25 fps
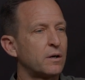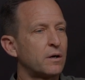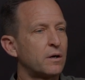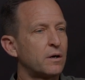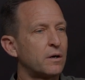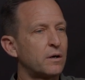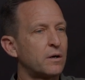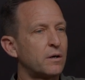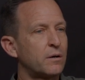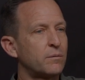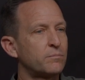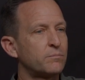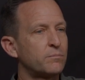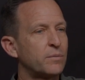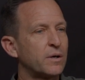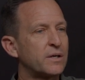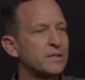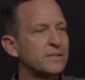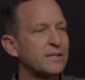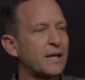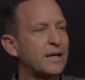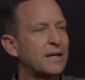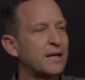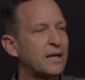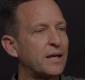
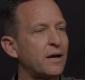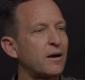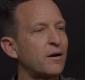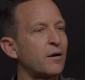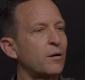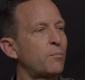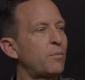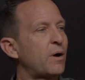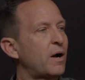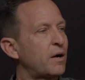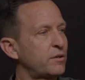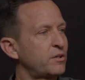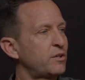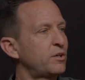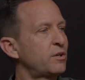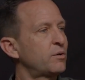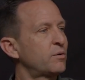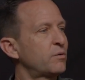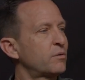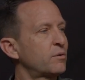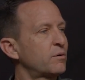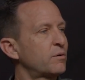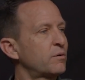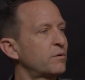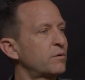because I care about
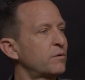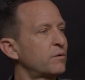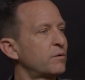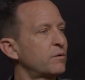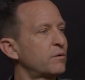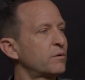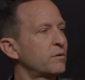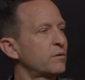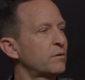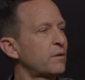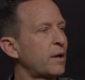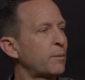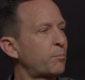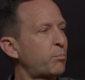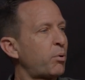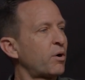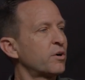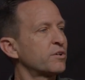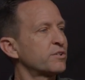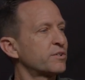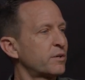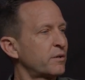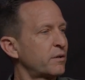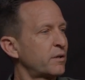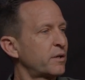you, like
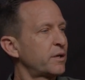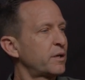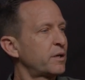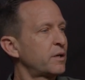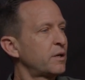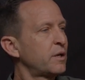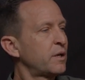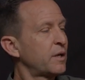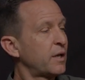personally.